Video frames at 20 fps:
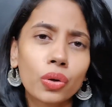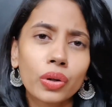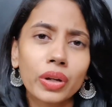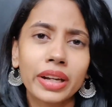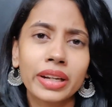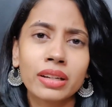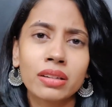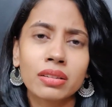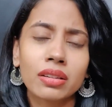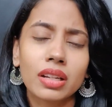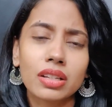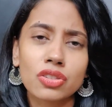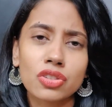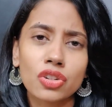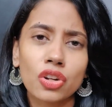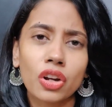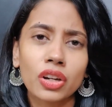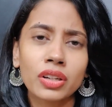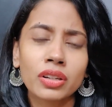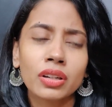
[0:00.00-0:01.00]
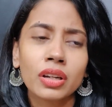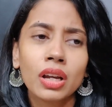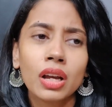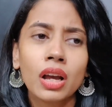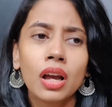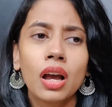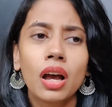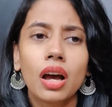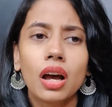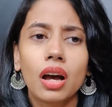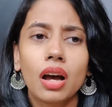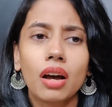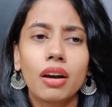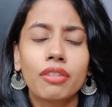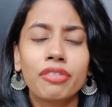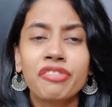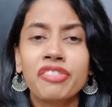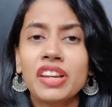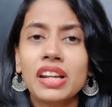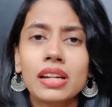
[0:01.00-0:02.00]
It does not uh,
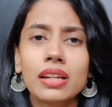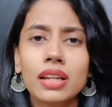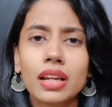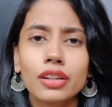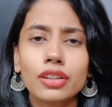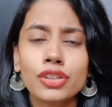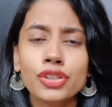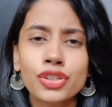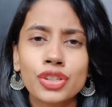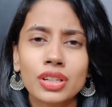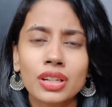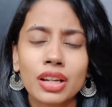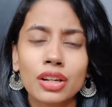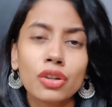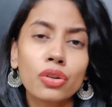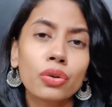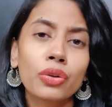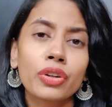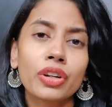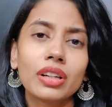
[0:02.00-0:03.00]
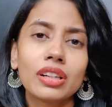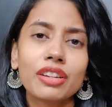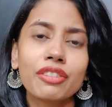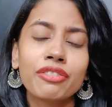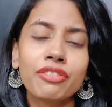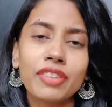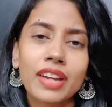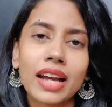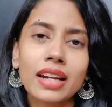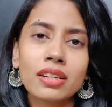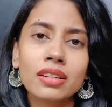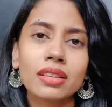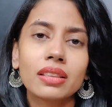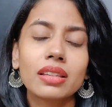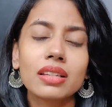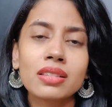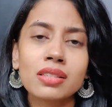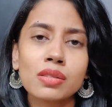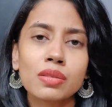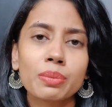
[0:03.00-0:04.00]
feel nourished it can look really flat
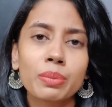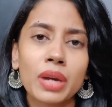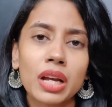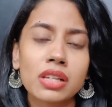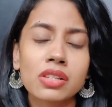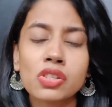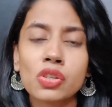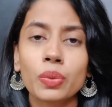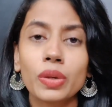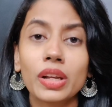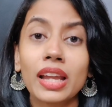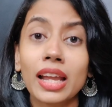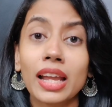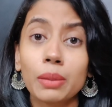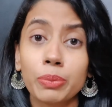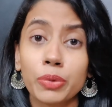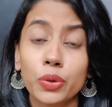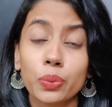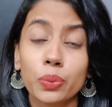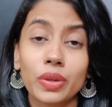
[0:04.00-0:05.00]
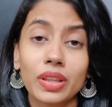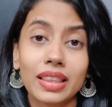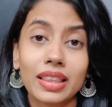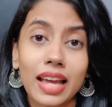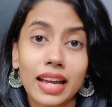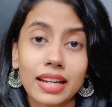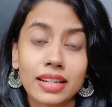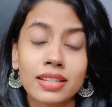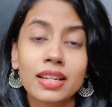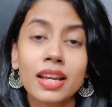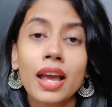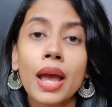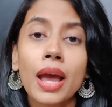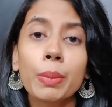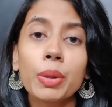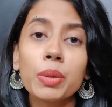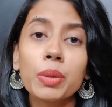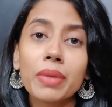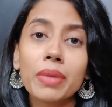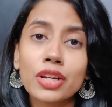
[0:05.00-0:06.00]
this mask will help you with that
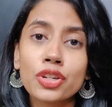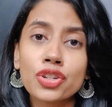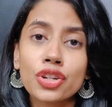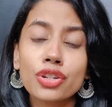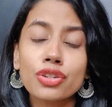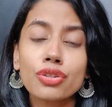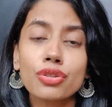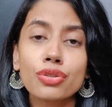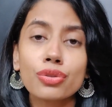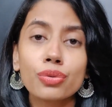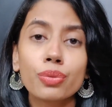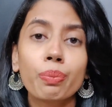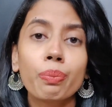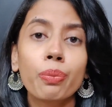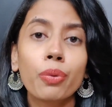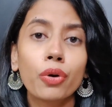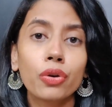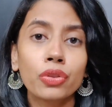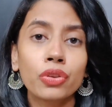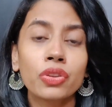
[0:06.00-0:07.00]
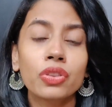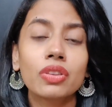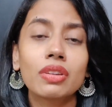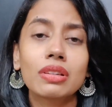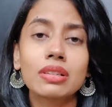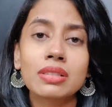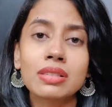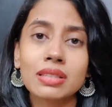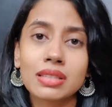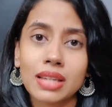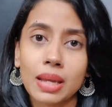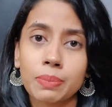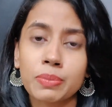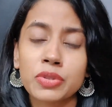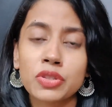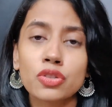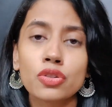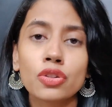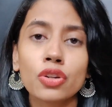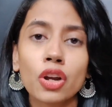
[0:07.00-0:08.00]
but make sure to do both the
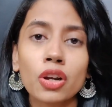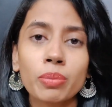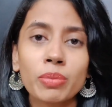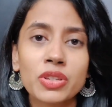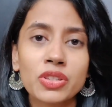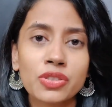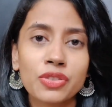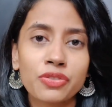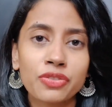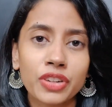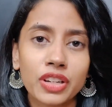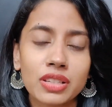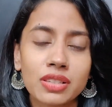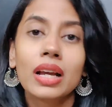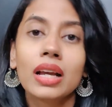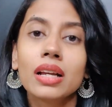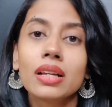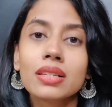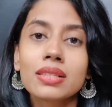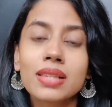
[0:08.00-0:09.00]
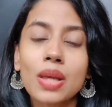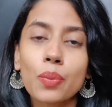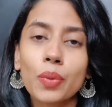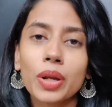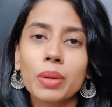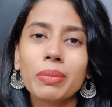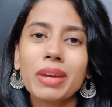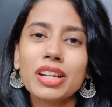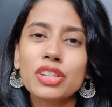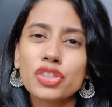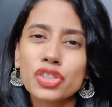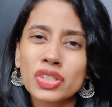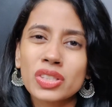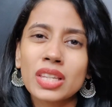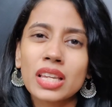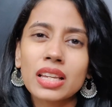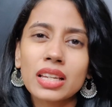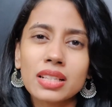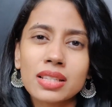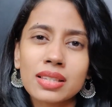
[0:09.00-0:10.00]
steps do not miss the first step someone might just
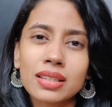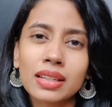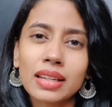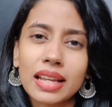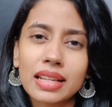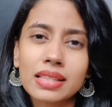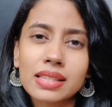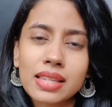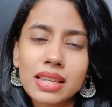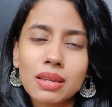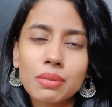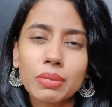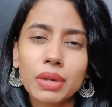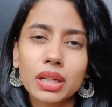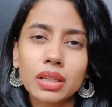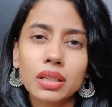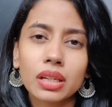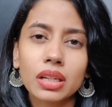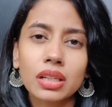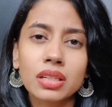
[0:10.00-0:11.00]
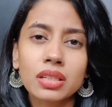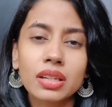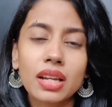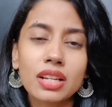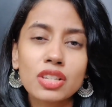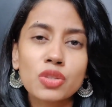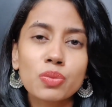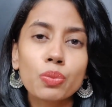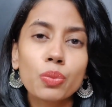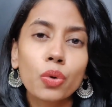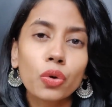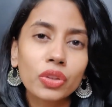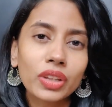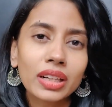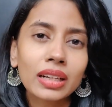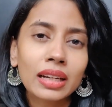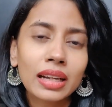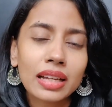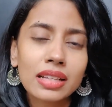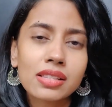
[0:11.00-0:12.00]
think it's cleansing but it does more
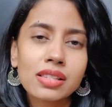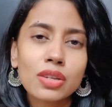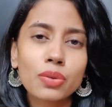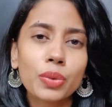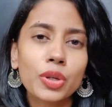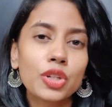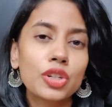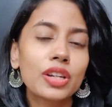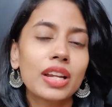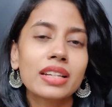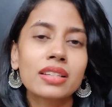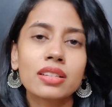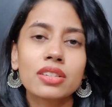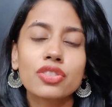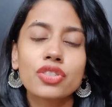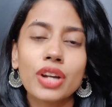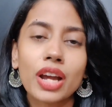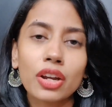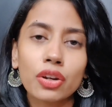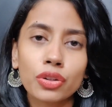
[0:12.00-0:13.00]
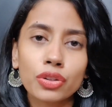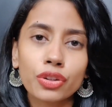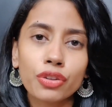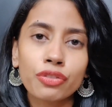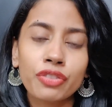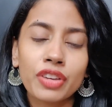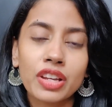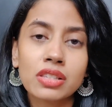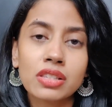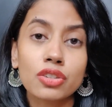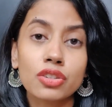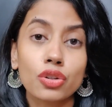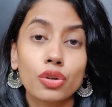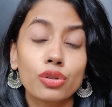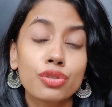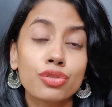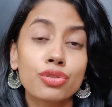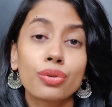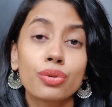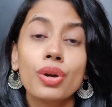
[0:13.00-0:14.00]
than cleansing when you let it dry on your face it
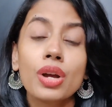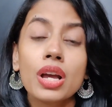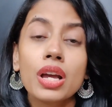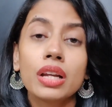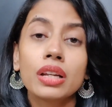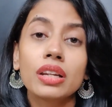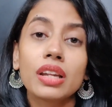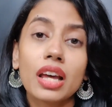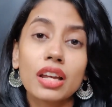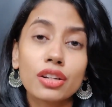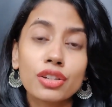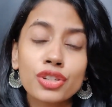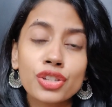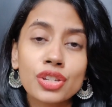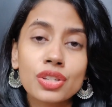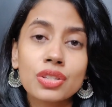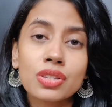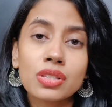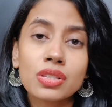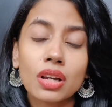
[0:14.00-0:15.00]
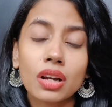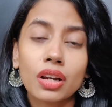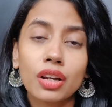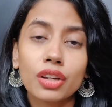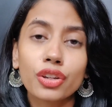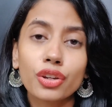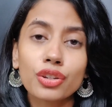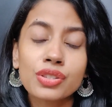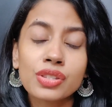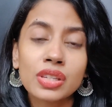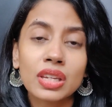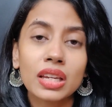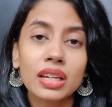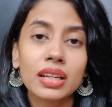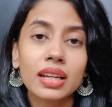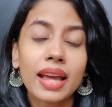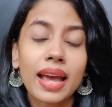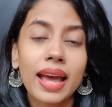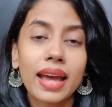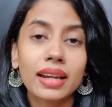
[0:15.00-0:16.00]
also nourishes uh, your
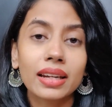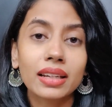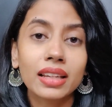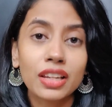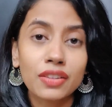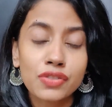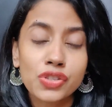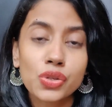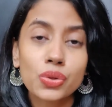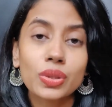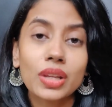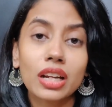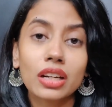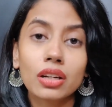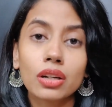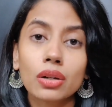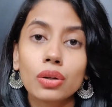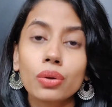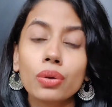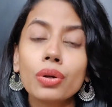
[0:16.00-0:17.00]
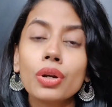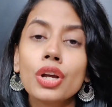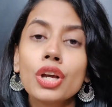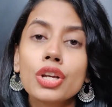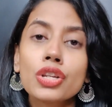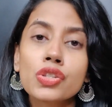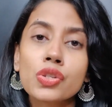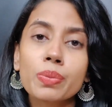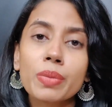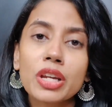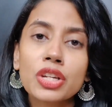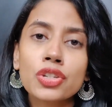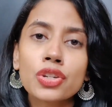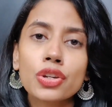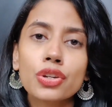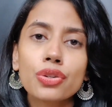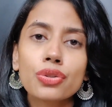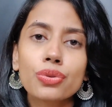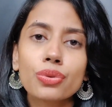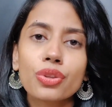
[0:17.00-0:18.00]
skin and gives you that glow so make sure
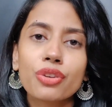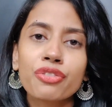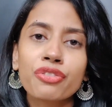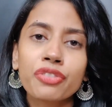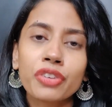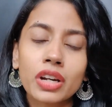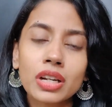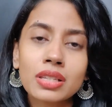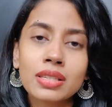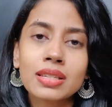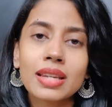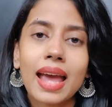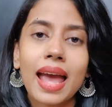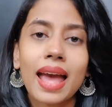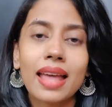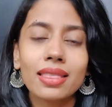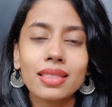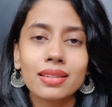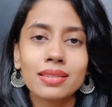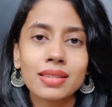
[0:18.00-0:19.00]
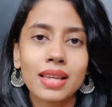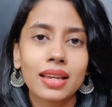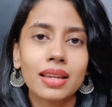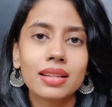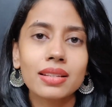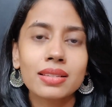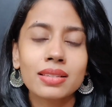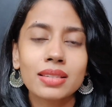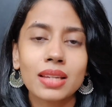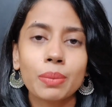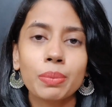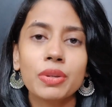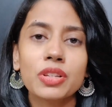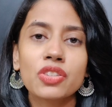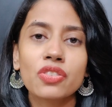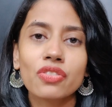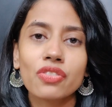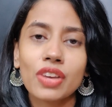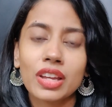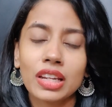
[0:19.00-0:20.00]
you do the first and the second step it's
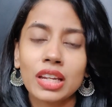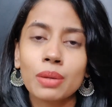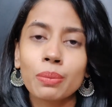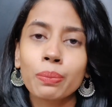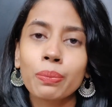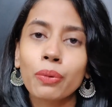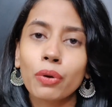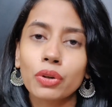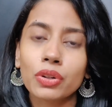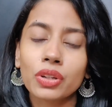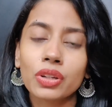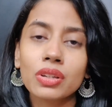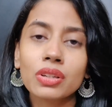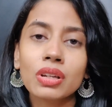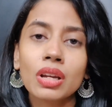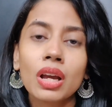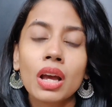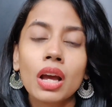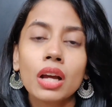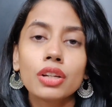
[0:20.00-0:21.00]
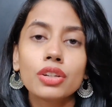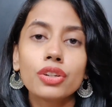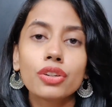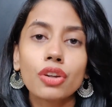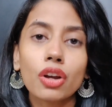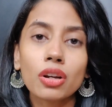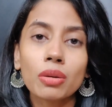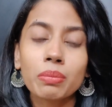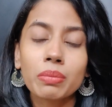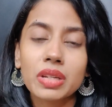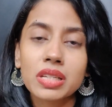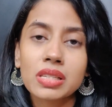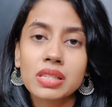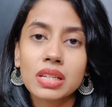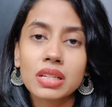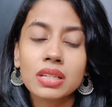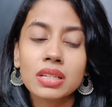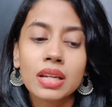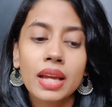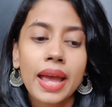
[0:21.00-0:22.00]
very important do not miss
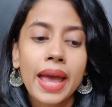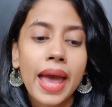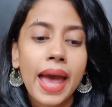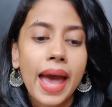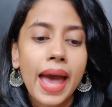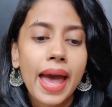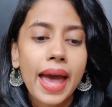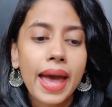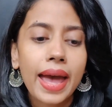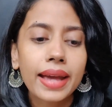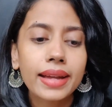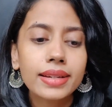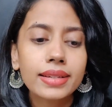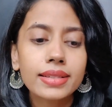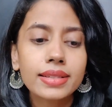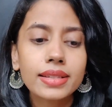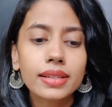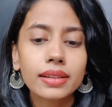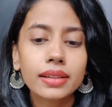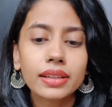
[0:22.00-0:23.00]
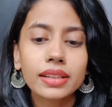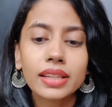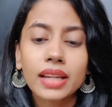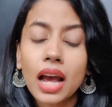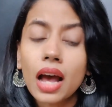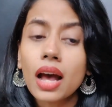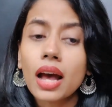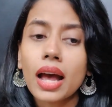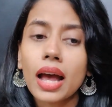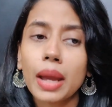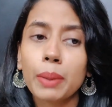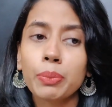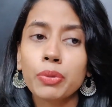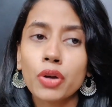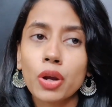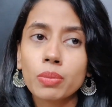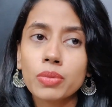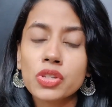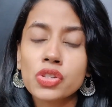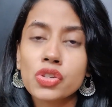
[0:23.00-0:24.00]
it and uh, yeah i
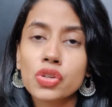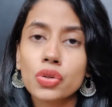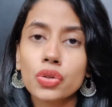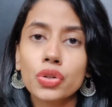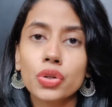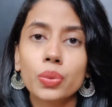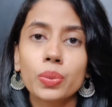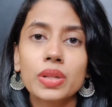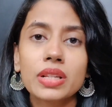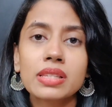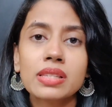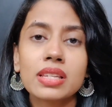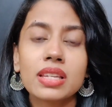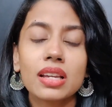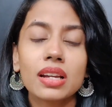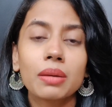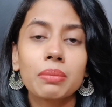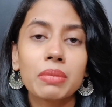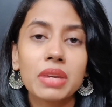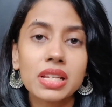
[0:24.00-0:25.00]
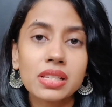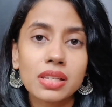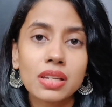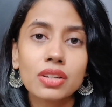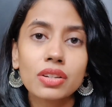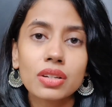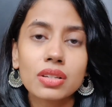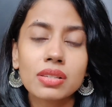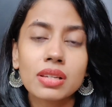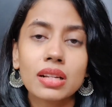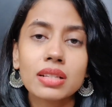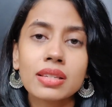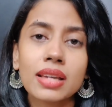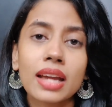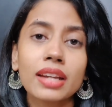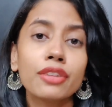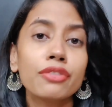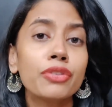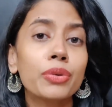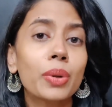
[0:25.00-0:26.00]
promise you you will see amazing results
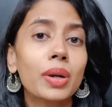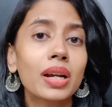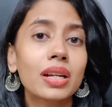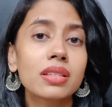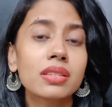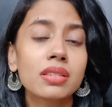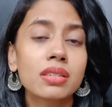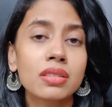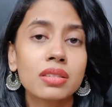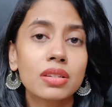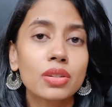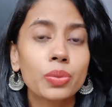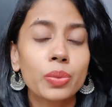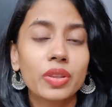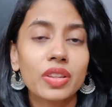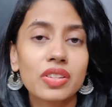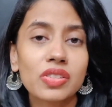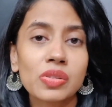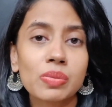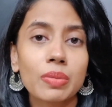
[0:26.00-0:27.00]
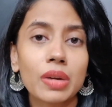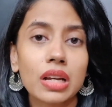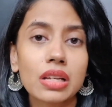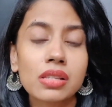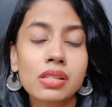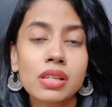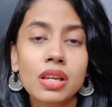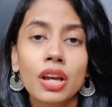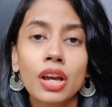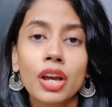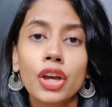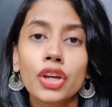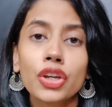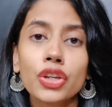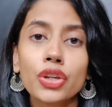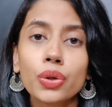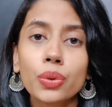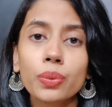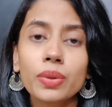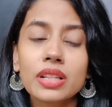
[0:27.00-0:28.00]
and if you are consistent with this mask
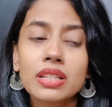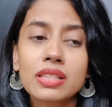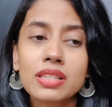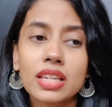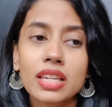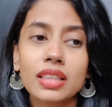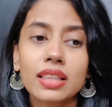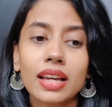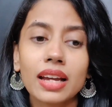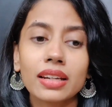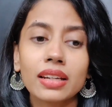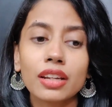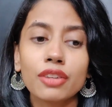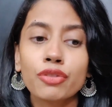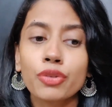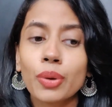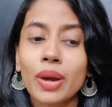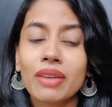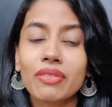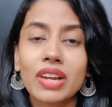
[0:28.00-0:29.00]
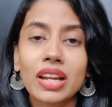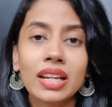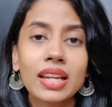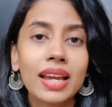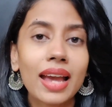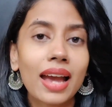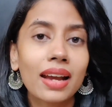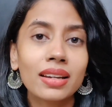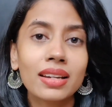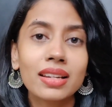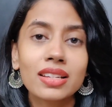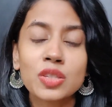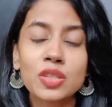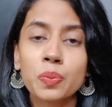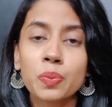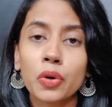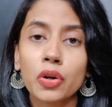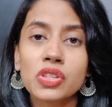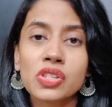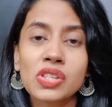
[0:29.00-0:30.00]
you will see that if you have any acne
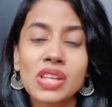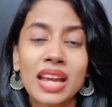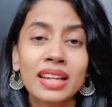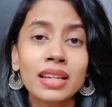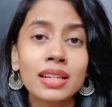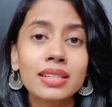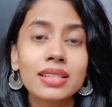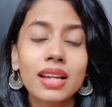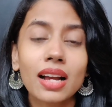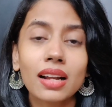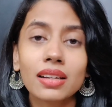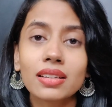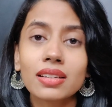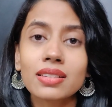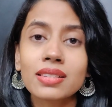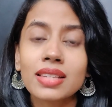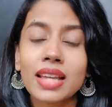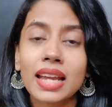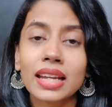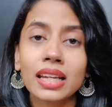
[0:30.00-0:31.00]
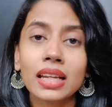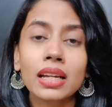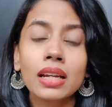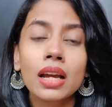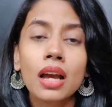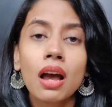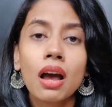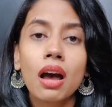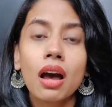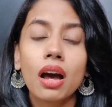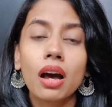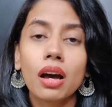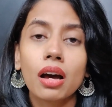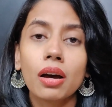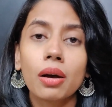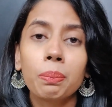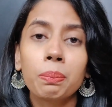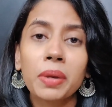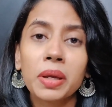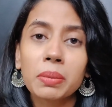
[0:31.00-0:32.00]
spots any dullness any
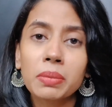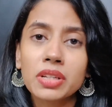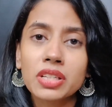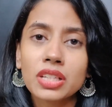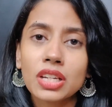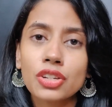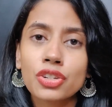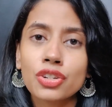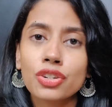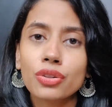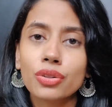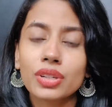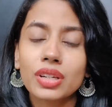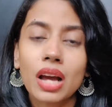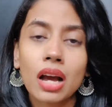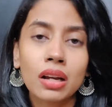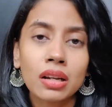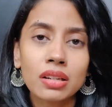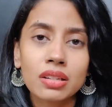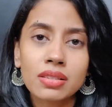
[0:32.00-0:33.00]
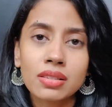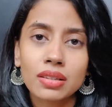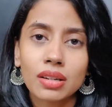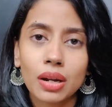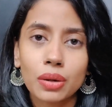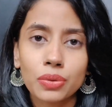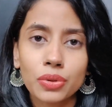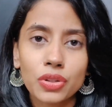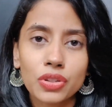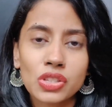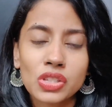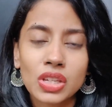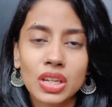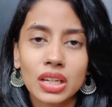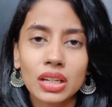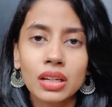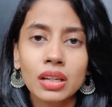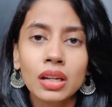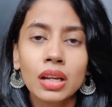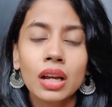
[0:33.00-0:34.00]
uh, pigmentation or darkness around your
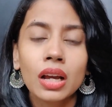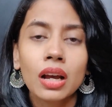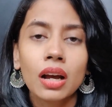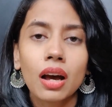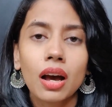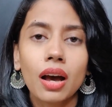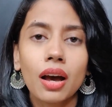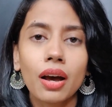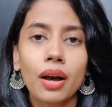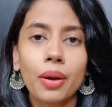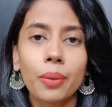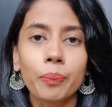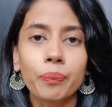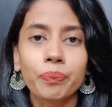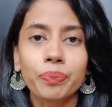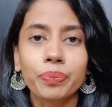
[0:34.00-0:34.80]
skin um,